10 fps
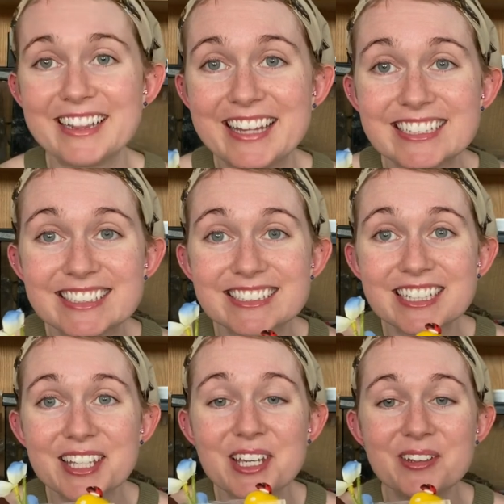This is
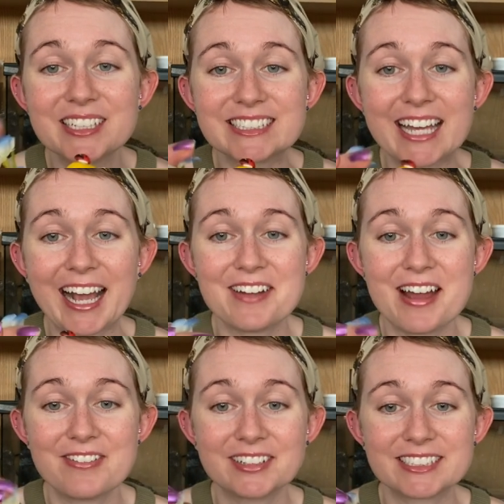the cutest thing I've
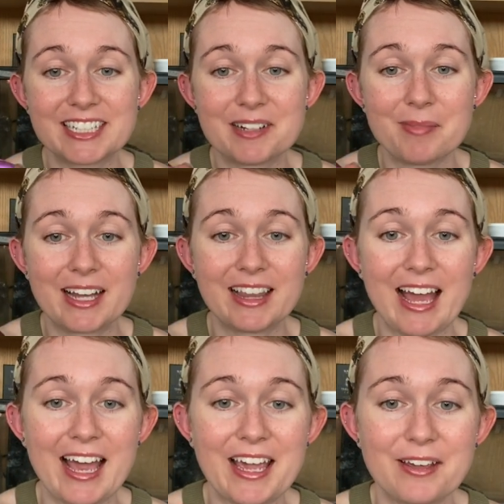ever seen in my
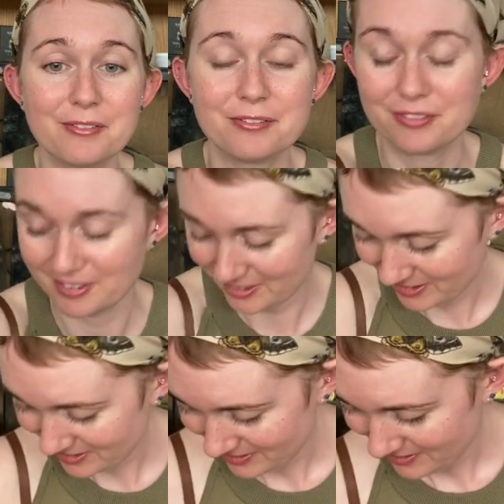life.
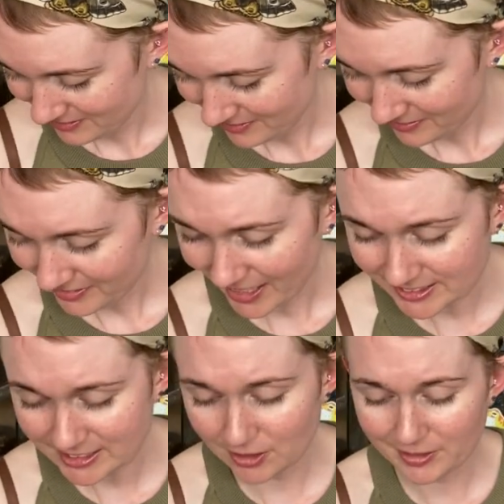
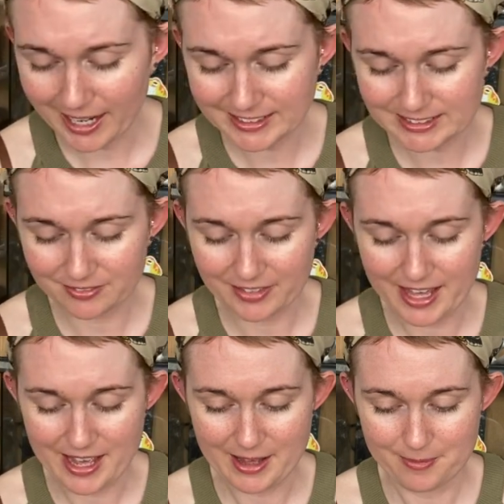That's so nice of
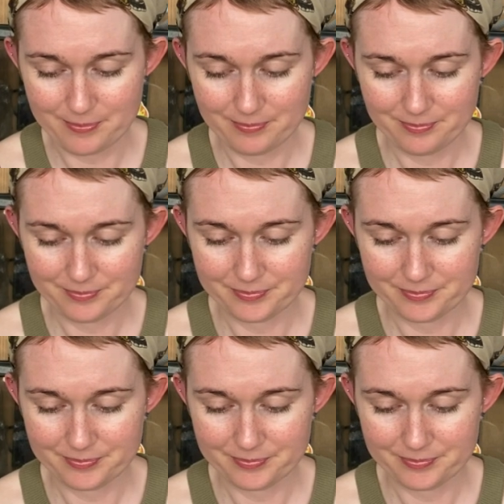them.